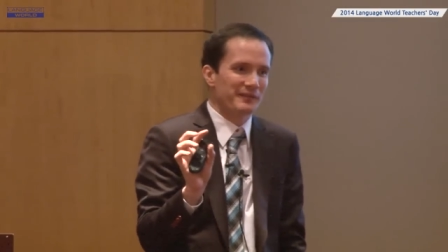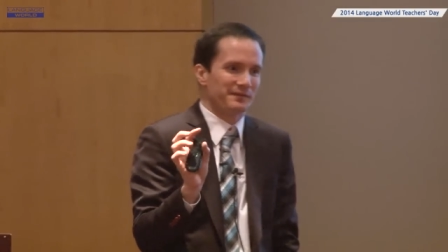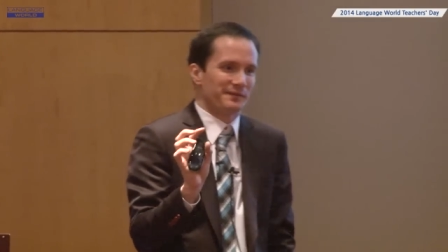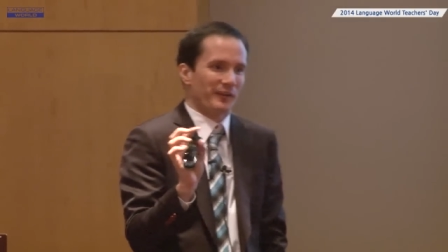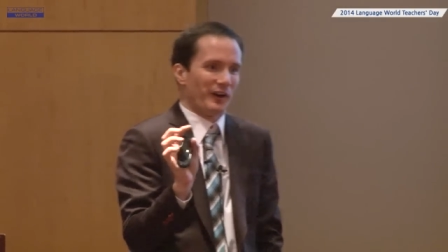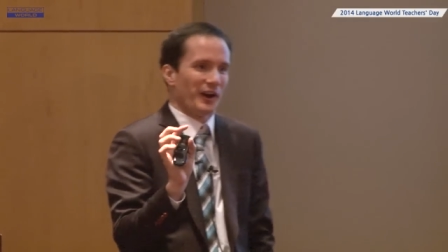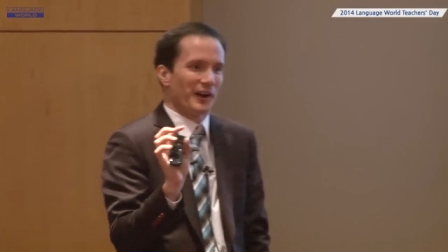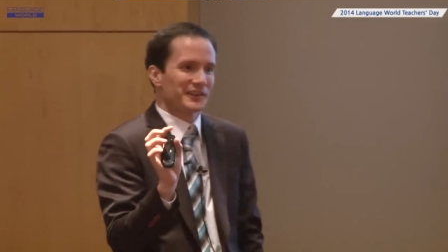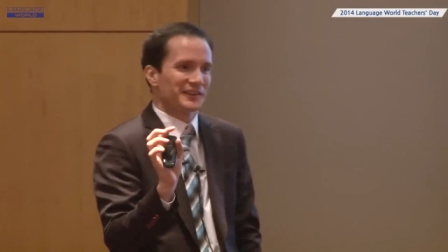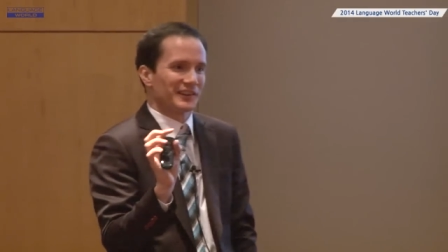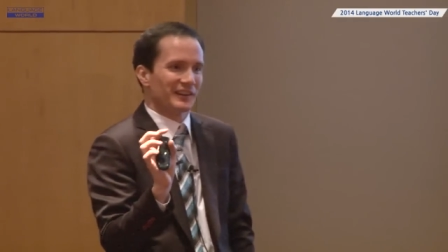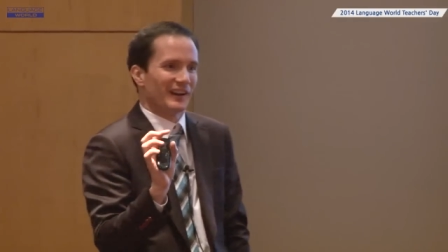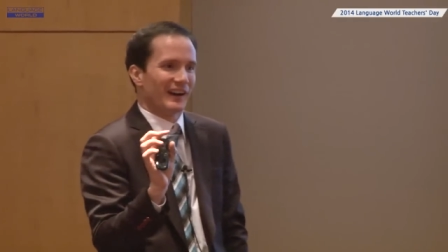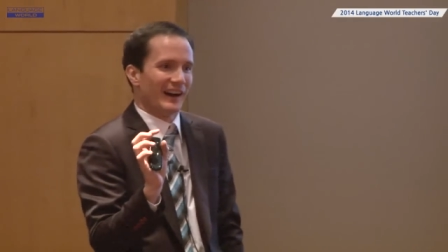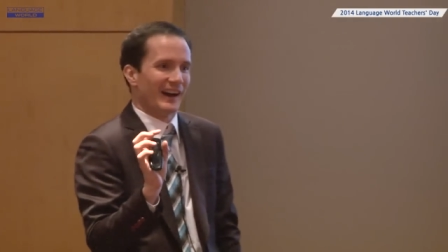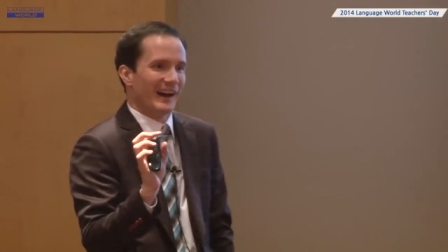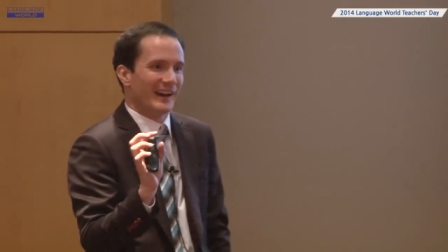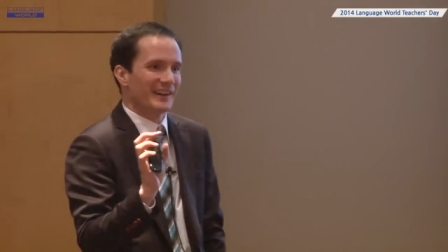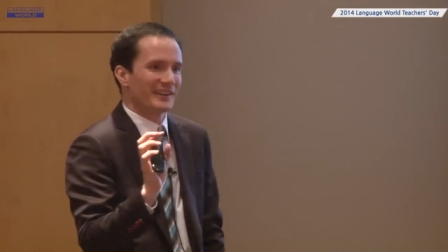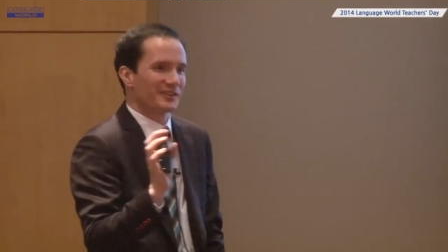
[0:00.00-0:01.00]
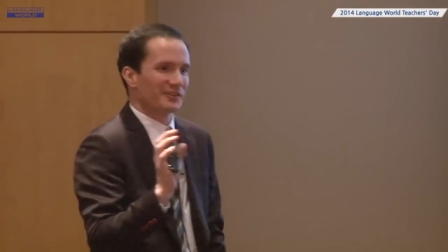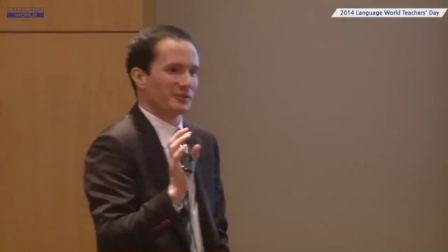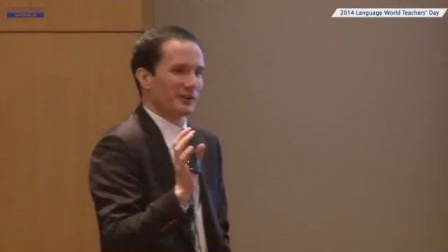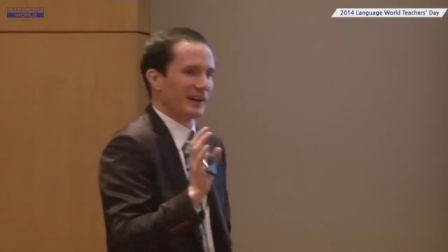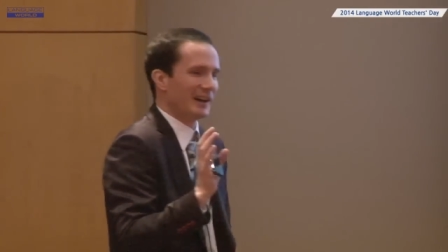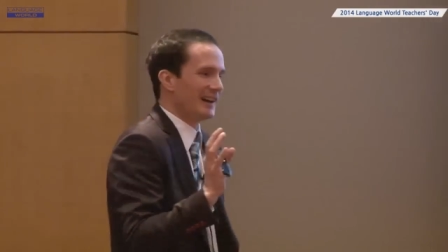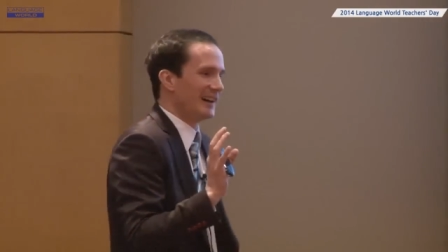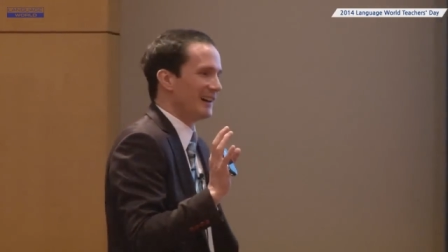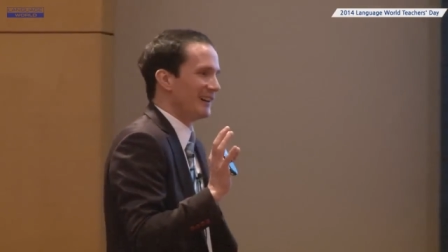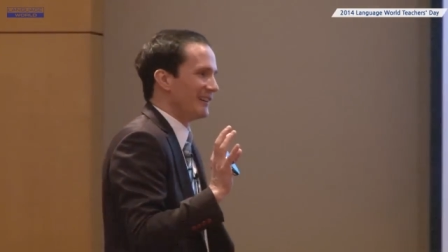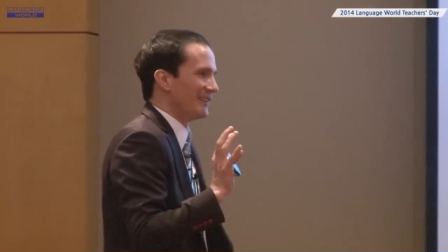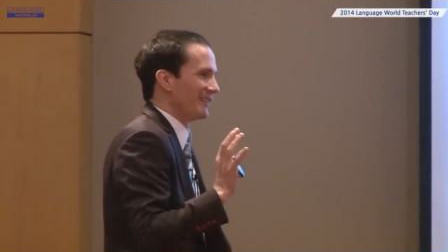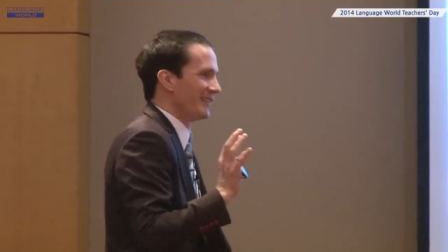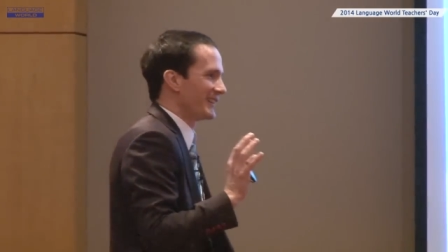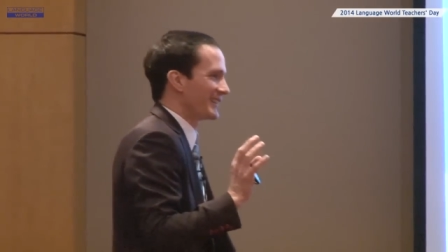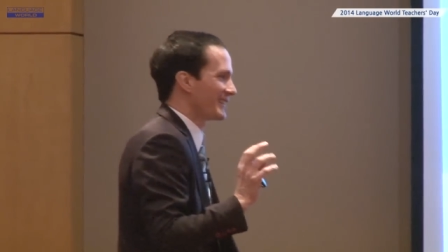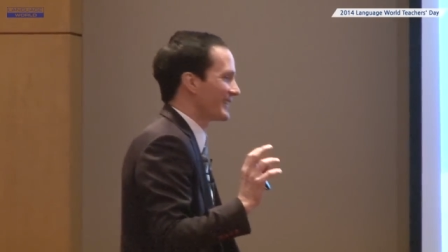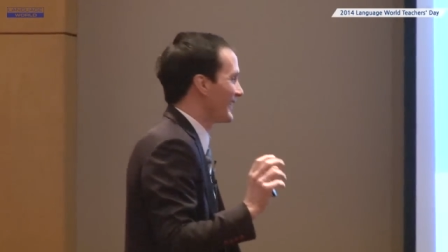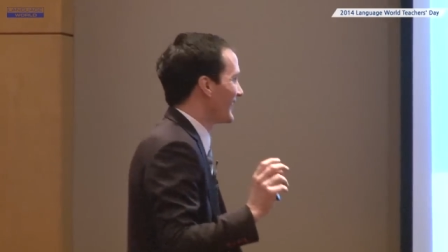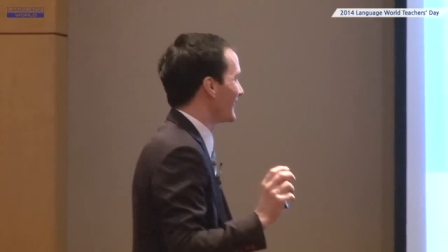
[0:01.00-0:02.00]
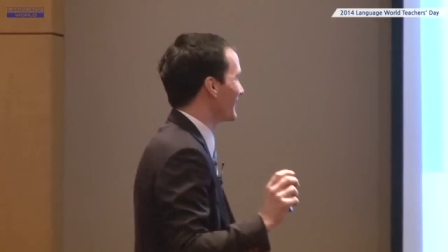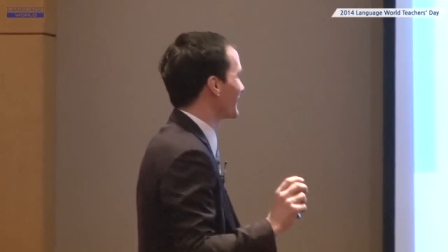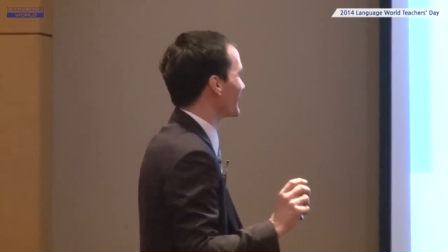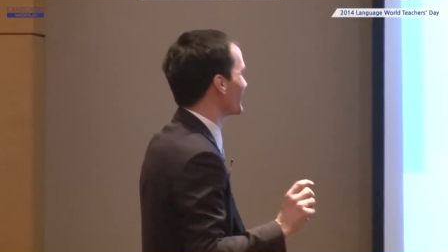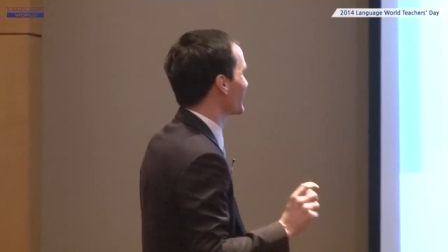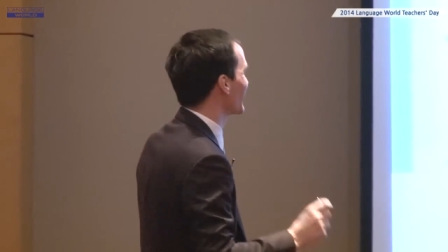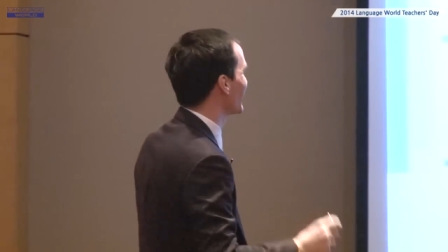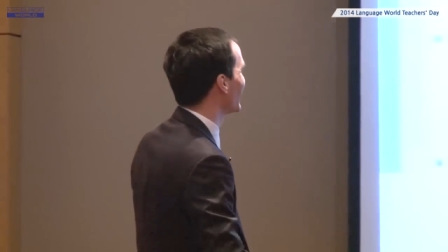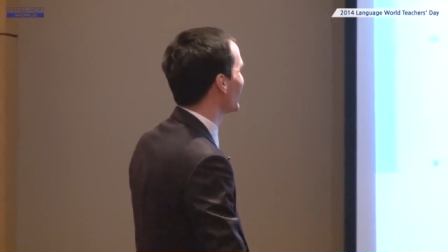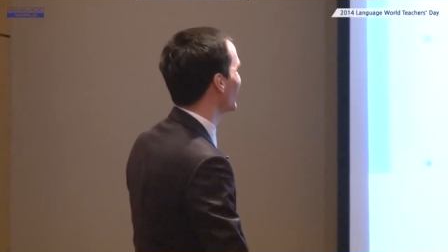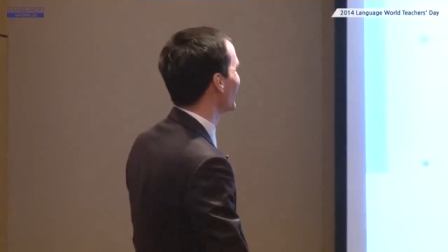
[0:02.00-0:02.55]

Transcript: Fossilize. Wow, that sounds